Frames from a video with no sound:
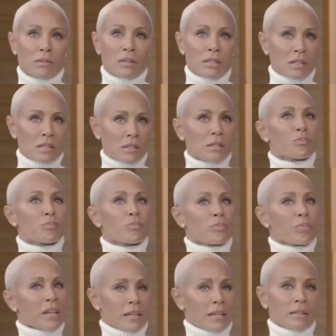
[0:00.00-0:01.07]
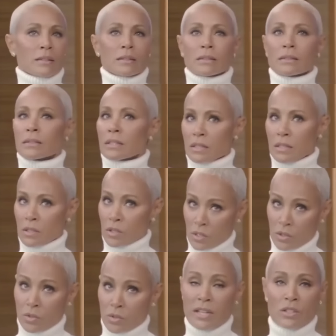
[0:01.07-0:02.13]
this is a bit. This is a
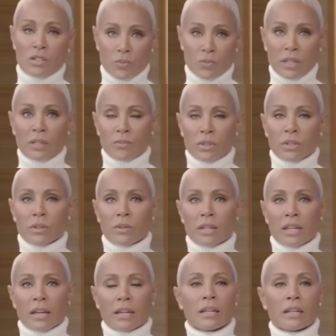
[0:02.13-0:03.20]
strange bit, but okay.